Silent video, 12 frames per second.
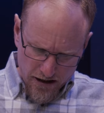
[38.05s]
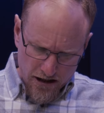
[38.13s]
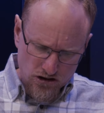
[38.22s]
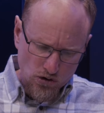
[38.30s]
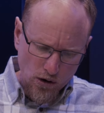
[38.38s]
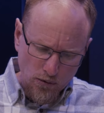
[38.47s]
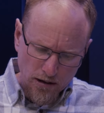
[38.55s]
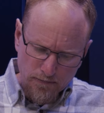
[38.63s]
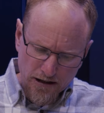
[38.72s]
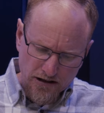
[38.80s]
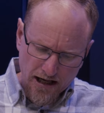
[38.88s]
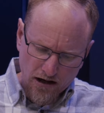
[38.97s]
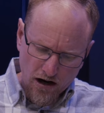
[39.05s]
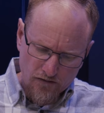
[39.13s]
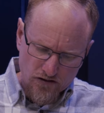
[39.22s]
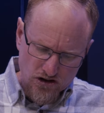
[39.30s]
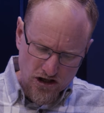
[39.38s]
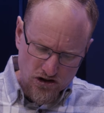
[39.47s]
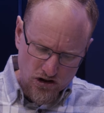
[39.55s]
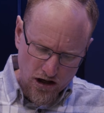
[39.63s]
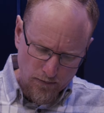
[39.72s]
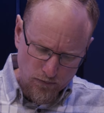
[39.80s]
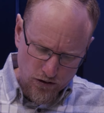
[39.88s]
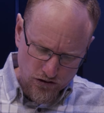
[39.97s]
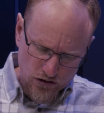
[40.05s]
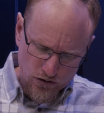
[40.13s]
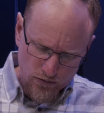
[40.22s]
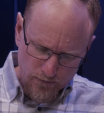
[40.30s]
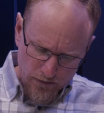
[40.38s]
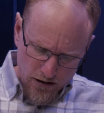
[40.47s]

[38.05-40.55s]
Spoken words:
And so I want to pick that conversation up with you